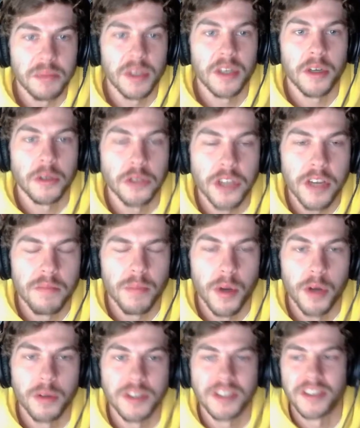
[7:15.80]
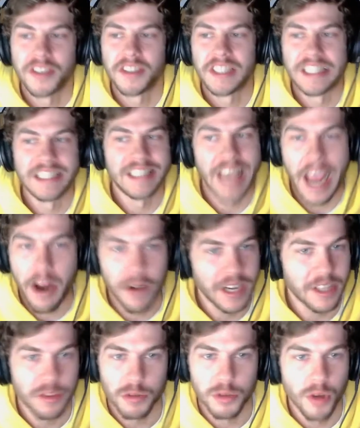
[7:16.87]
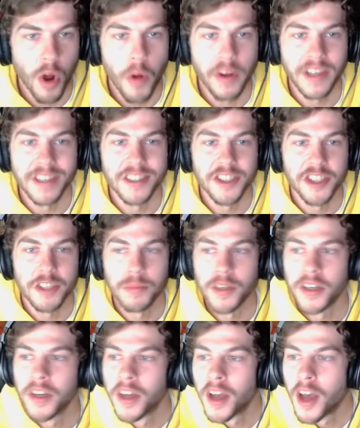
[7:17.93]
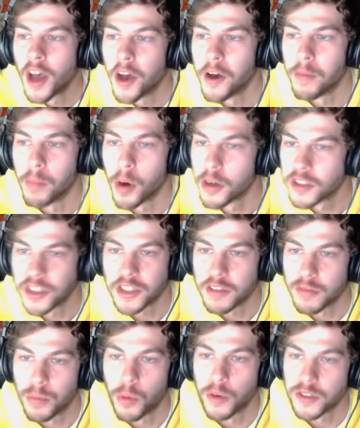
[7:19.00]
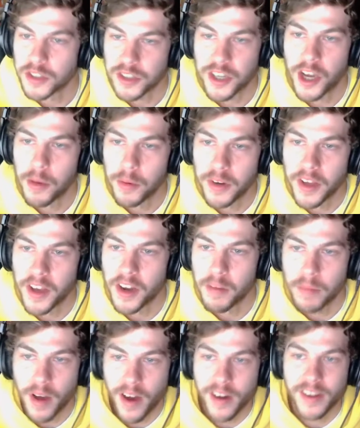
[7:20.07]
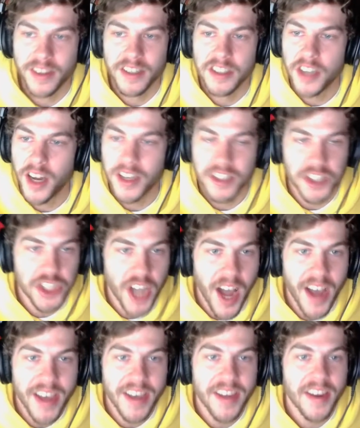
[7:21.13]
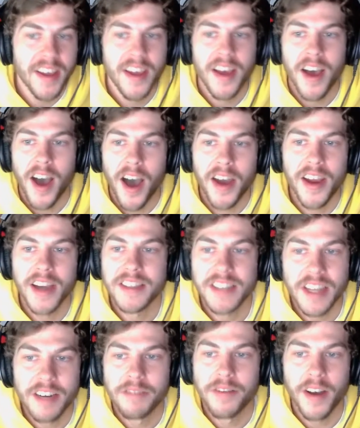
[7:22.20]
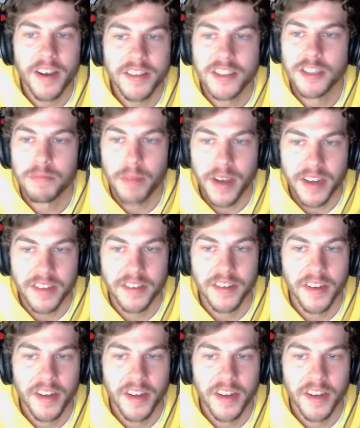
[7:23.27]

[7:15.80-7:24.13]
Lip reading: Kazenbo is just tearing through Onigashima, emergency reports are coming in about a giant unidentified specter.